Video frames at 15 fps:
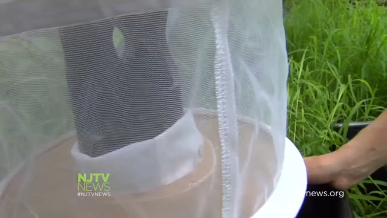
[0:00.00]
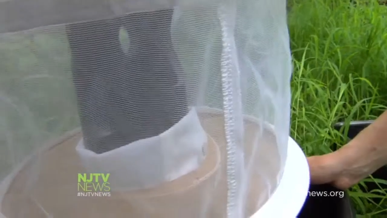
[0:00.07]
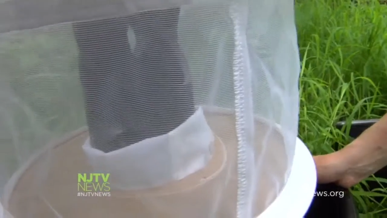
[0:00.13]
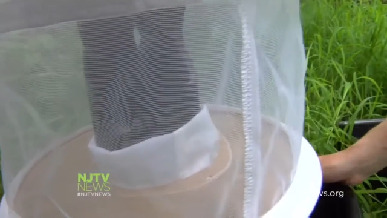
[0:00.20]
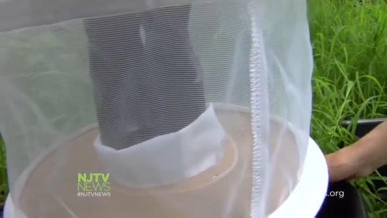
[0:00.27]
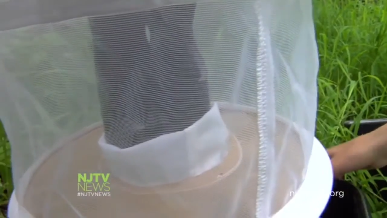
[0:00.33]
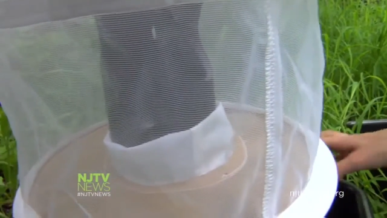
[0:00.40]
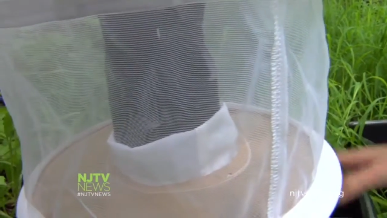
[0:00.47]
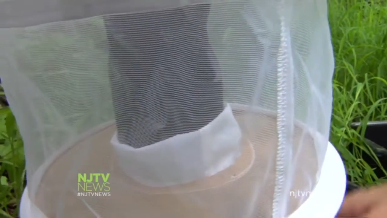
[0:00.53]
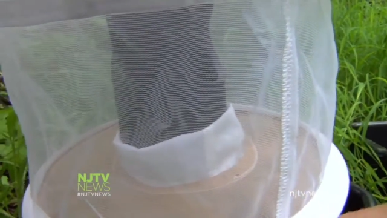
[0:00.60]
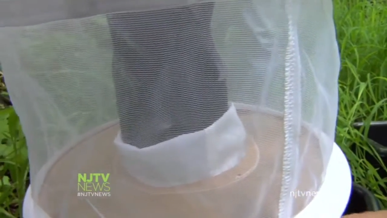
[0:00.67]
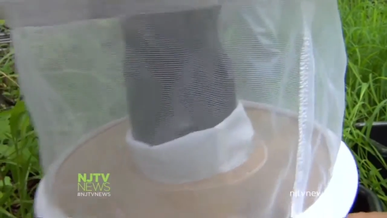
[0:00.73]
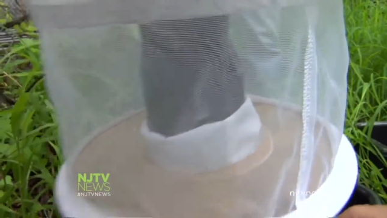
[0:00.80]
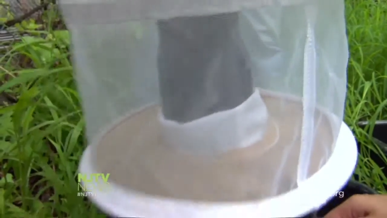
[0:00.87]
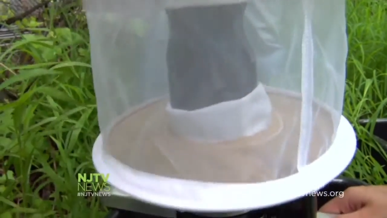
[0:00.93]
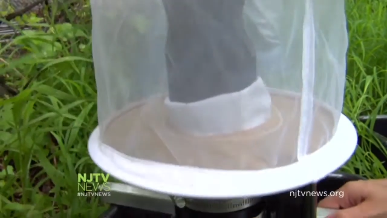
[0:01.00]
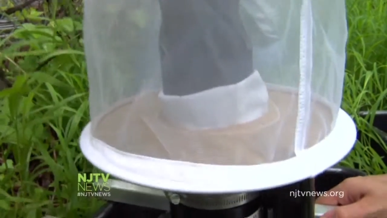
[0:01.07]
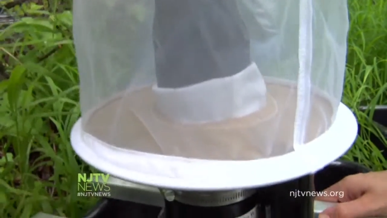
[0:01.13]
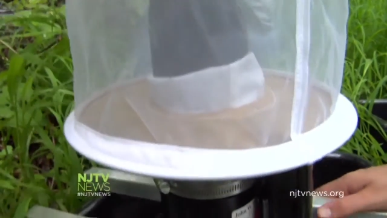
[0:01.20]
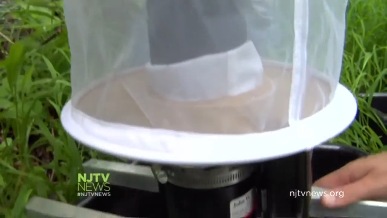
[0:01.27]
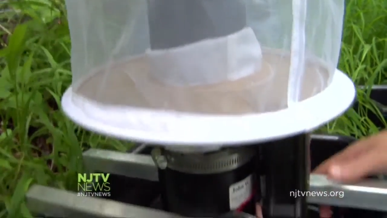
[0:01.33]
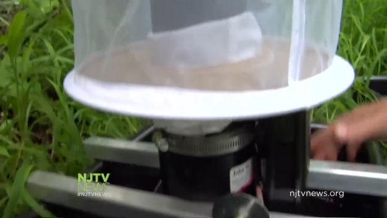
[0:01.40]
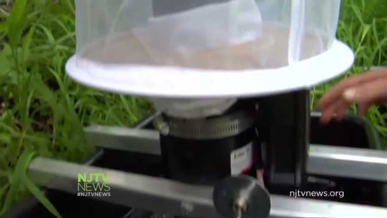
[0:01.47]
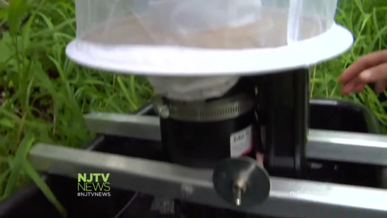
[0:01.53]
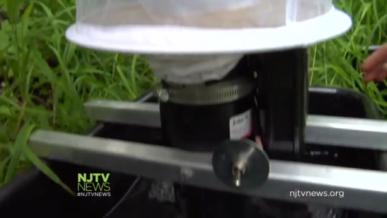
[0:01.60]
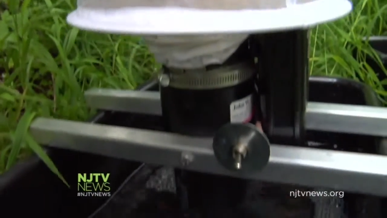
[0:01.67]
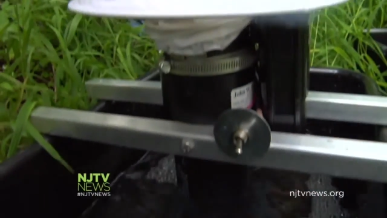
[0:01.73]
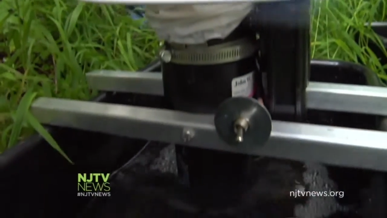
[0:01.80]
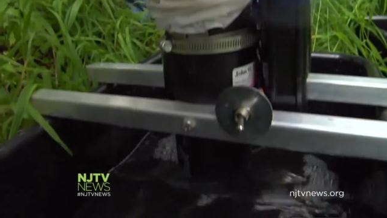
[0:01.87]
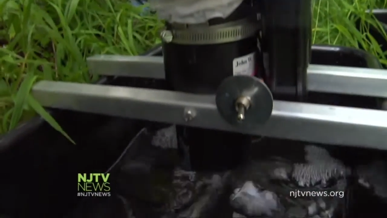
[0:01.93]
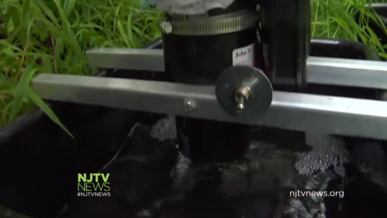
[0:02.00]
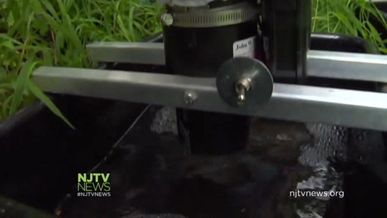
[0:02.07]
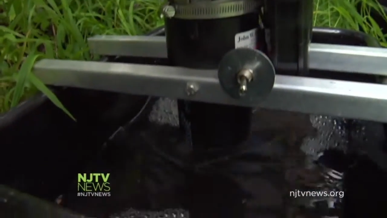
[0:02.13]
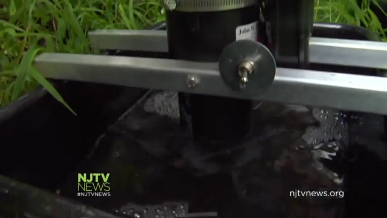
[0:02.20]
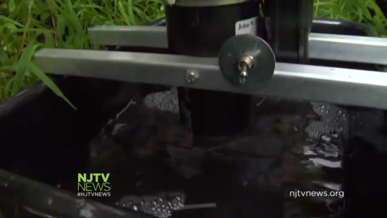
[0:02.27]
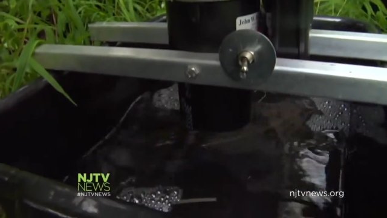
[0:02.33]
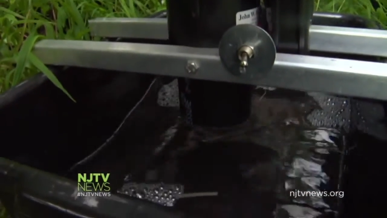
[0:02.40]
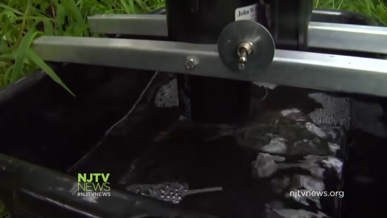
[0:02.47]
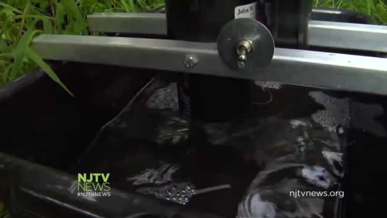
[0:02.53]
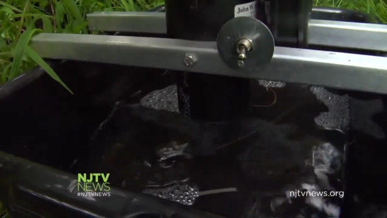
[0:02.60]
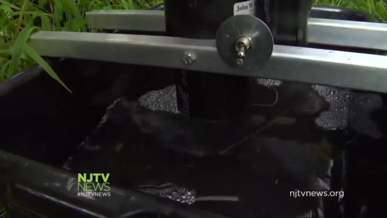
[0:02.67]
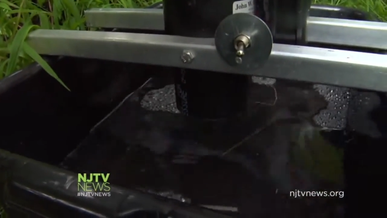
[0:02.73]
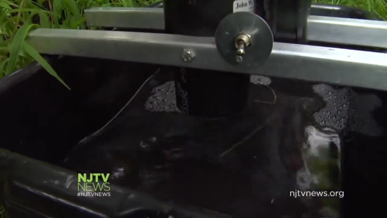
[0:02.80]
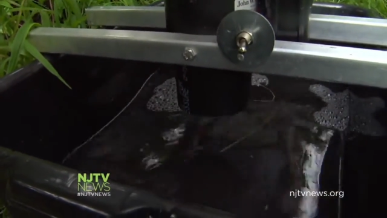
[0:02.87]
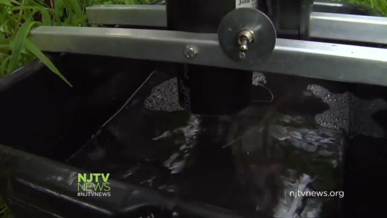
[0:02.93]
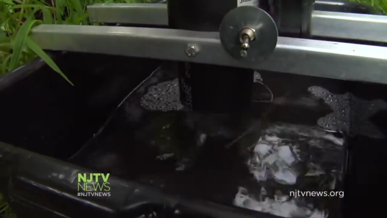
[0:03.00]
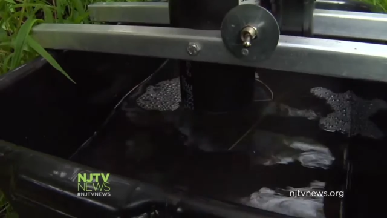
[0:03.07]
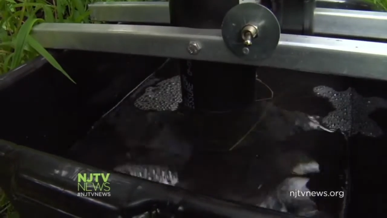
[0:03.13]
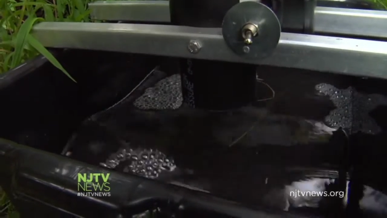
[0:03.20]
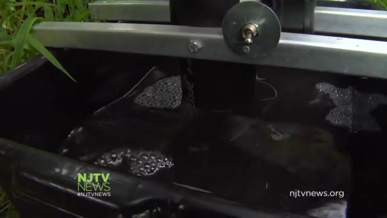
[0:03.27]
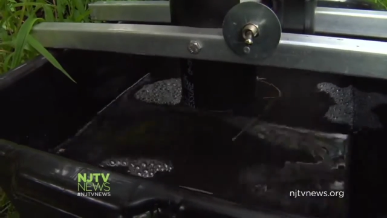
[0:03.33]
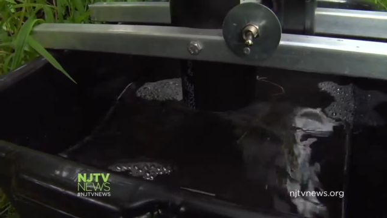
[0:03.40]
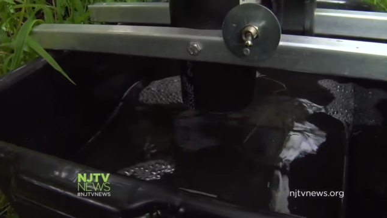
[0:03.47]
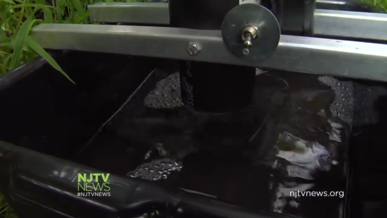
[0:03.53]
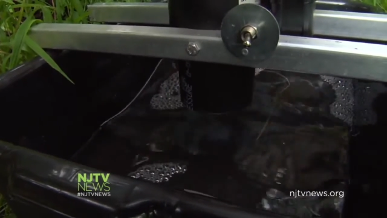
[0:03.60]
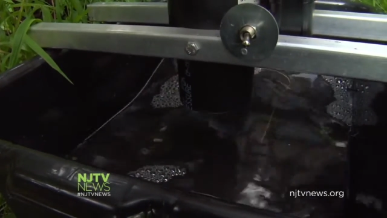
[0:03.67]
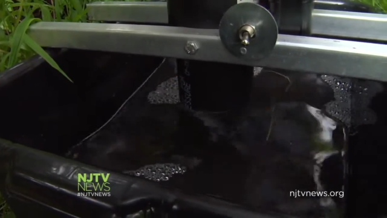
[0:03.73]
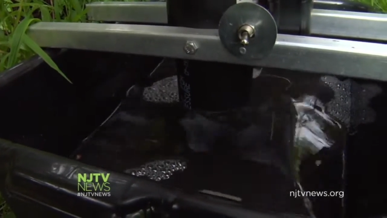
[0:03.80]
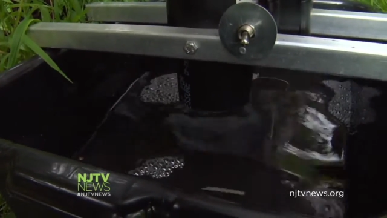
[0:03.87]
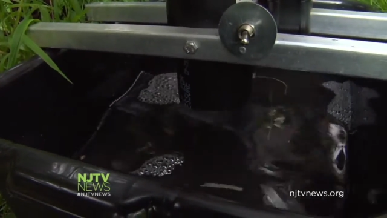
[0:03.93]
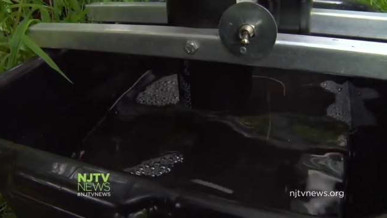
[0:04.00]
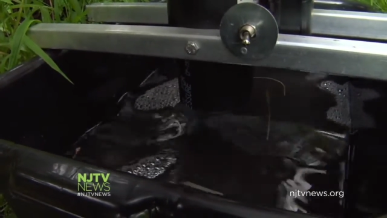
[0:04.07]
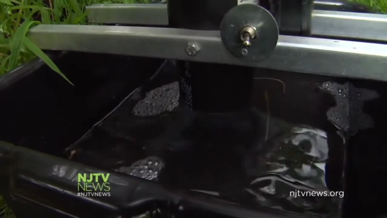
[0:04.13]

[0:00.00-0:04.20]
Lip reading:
No face is visible, so there are no lips to read.